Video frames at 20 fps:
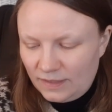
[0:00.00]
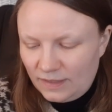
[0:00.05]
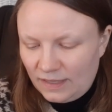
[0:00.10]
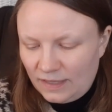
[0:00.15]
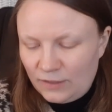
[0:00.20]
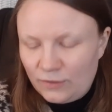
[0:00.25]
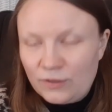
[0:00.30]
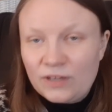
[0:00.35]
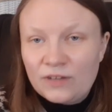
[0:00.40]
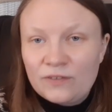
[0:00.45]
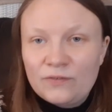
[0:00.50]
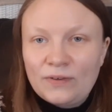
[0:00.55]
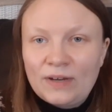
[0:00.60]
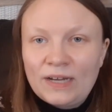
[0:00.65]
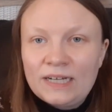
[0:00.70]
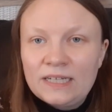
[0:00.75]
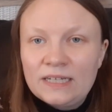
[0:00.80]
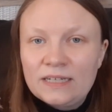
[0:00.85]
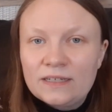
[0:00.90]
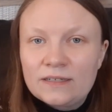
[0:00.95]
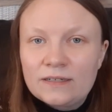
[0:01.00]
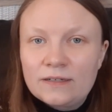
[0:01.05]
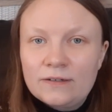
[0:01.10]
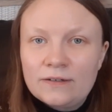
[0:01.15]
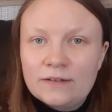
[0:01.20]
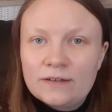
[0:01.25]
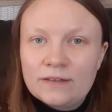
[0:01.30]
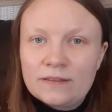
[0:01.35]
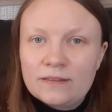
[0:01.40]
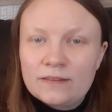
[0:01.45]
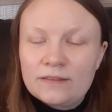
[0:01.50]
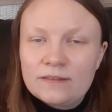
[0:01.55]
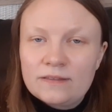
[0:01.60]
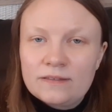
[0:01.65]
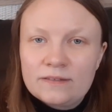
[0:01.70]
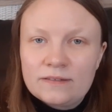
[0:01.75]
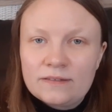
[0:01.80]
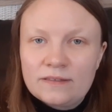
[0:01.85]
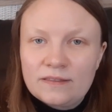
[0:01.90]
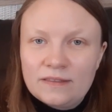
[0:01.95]
you can find it on
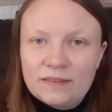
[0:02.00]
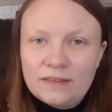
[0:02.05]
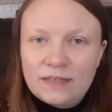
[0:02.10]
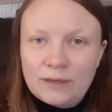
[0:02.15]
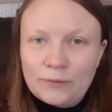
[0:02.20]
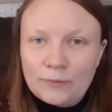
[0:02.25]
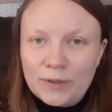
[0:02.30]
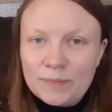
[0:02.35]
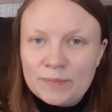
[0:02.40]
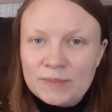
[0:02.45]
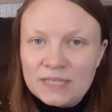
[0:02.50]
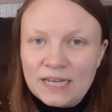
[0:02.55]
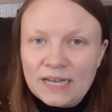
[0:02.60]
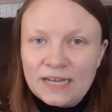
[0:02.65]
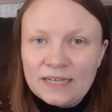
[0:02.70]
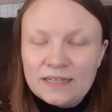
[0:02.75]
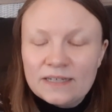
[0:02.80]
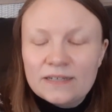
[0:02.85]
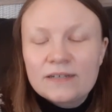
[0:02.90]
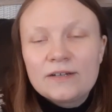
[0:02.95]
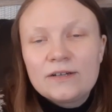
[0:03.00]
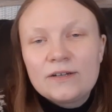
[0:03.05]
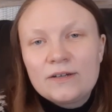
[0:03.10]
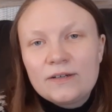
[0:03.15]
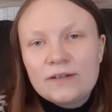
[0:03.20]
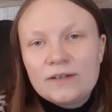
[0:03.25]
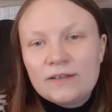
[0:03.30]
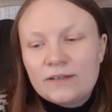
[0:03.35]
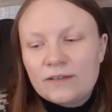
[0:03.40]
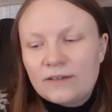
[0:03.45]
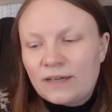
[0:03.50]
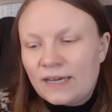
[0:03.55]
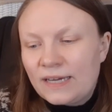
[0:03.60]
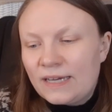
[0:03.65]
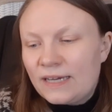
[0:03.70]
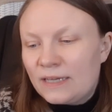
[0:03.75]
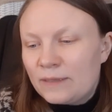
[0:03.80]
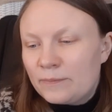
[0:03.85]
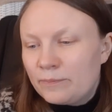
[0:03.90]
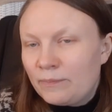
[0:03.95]
their website. I
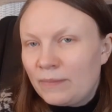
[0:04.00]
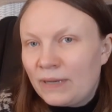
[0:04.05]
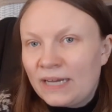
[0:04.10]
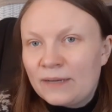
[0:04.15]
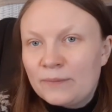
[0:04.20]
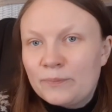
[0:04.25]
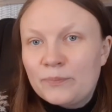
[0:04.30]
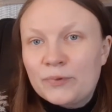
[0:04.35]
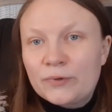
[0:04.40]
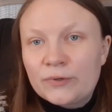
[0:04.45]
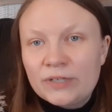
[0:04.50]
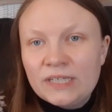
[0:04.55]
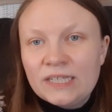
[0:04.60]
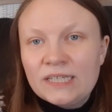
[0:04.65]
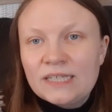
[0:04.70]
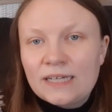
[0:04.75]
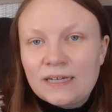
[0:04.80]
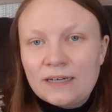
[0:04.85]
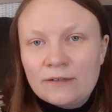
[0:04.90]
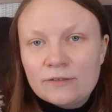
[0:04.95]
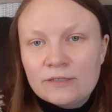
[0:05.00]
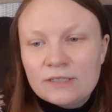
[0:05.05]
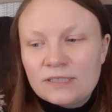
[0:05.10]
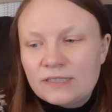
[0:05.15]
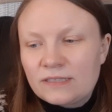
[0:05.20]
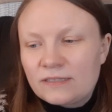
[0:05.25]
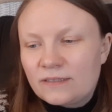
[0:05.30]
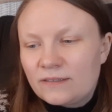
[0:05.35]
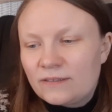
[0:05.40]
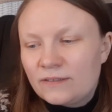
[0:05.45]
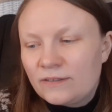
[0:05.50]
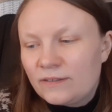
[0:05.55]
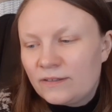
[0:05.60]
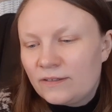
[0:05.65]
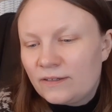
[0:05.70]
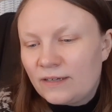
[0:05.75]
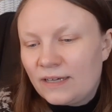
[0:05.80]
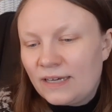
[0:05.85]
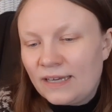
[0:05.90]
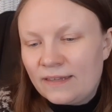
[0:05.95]
got mine printed out
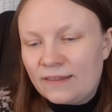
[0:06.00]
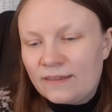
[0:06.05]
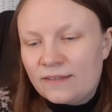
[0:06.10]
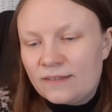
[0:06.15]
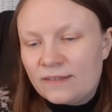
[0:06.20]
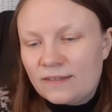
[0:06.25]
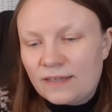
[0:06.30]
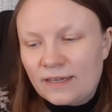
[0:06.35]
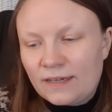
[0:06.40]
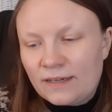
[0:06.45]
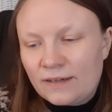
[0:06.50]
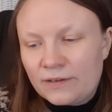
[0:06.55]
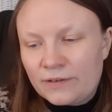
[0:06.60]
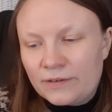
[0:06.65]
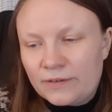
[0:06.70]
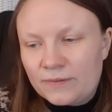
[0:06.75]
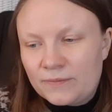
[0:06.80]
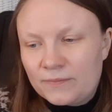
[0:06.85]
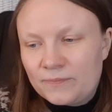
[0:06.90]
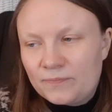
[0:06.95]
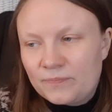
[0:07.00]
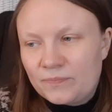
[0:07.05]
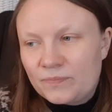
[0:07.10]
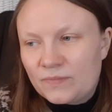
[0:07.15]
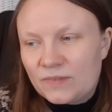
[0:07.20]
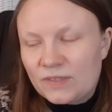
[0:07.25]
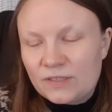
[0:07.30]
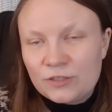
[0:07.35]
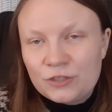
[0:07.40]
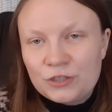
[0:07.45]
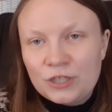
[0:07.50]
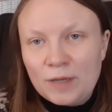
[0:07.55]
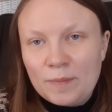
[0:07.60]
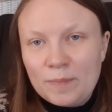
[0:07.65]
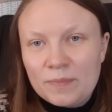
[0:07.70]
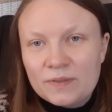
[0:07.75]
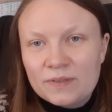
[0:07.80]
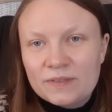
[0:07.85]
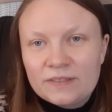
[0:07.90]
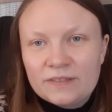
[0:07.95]
at their
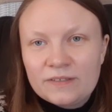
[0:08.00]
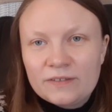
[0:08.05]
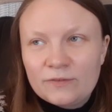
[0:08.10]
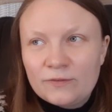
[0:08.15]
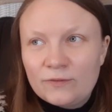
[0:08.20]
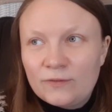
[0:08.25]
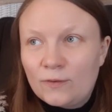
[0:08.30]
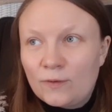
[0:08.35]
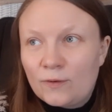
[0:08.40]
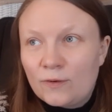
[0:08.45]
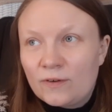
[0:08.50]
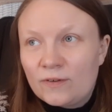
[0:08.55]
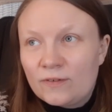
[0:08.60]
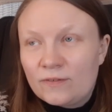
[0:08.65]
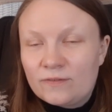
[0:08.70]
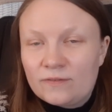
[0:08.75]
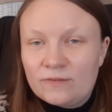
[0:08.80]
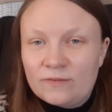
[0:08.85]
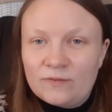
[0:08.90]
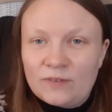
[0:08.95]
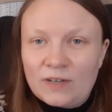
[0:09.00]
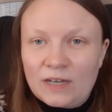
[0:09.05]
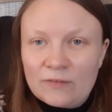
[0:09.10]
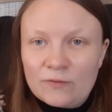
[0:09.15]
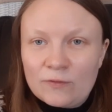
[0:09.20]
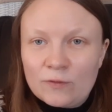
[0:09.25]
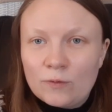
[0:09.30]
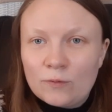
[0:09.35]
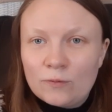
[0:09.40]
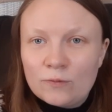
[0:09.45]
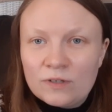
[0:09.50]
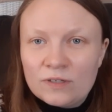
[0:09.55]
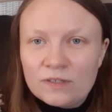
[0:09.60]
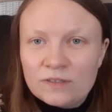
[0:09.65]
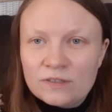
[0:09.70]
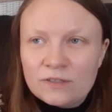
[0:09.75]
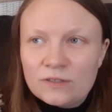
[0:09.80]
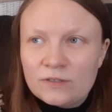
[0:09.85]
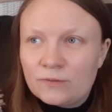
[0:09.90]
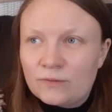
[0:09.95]
shop for 5 kroner,
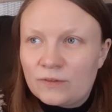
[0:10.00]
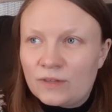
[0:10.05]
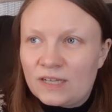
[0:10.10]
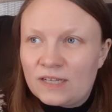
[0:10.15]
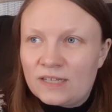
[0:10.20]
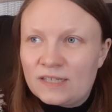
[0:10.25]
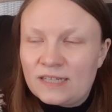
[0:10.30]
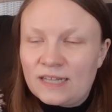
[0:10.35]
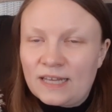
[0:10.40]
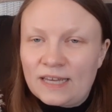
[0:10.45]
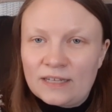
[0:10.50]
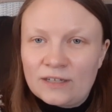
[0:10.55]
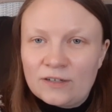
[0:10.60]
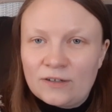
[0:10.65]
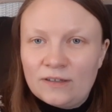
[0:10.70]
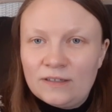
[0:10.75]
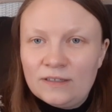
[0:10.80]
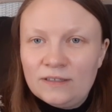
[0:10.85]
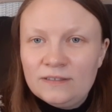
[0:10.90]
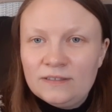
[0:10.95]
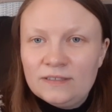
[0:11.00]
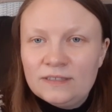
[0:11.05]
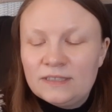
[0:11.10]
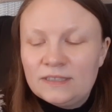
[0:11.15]
so that is like $1.